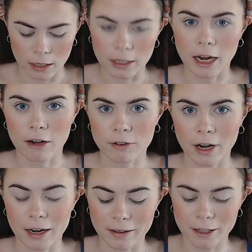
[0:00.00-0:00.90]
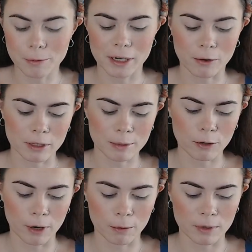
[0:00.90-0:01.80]
Now for highlighter, we are going to be
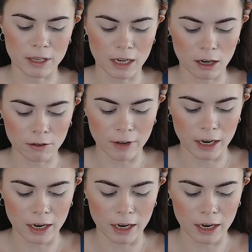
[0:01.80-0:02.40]
going on with the e.l.f.